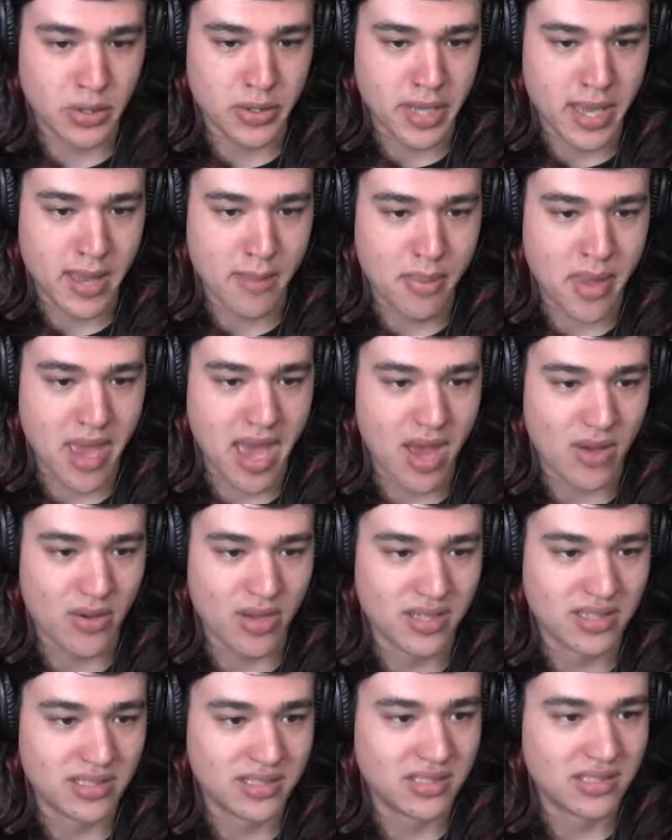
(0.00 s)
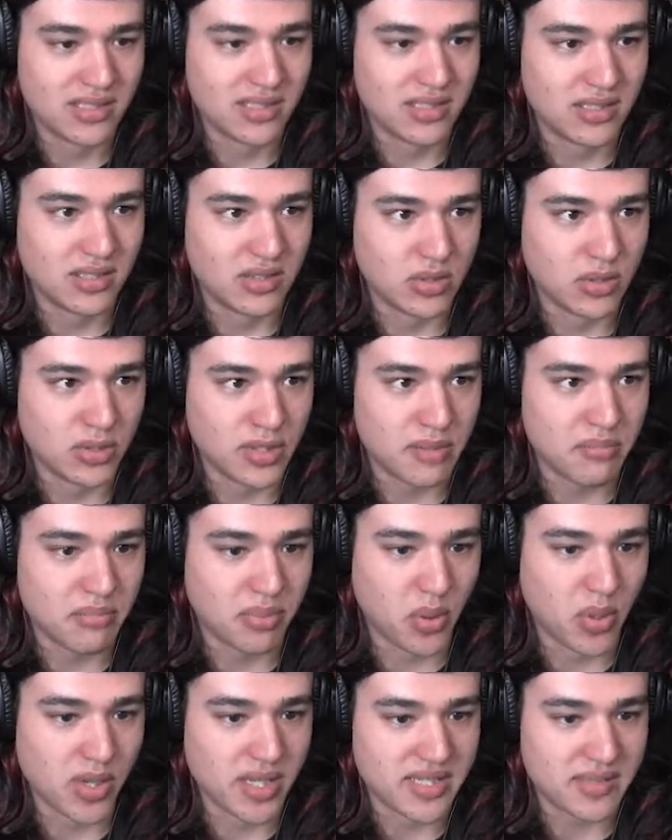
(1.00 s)
that power. All them
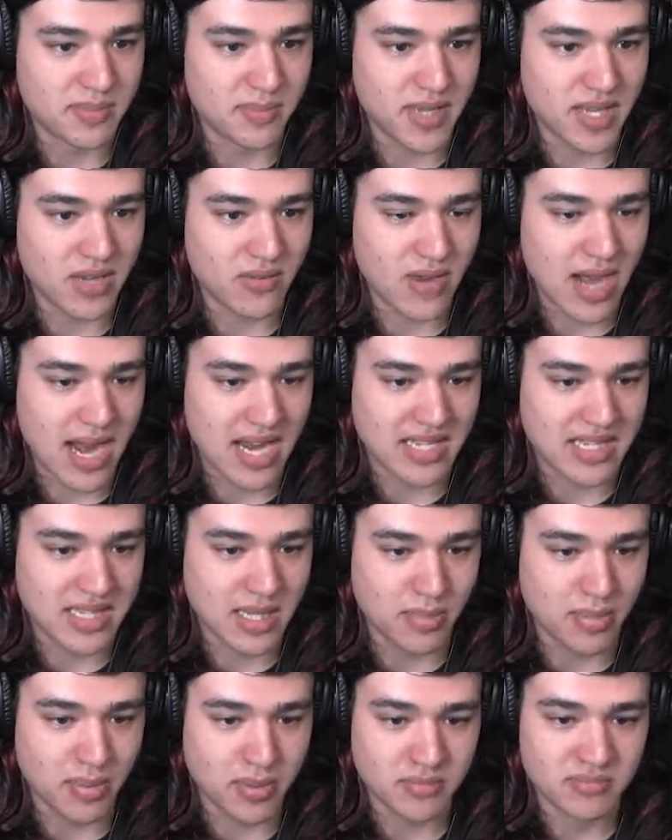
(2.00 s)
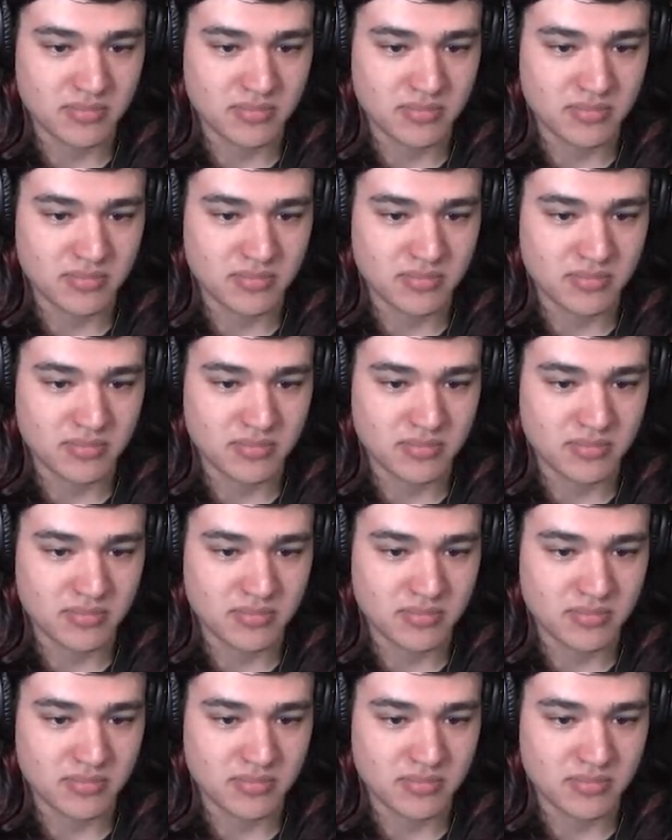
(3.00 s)
points being racked up.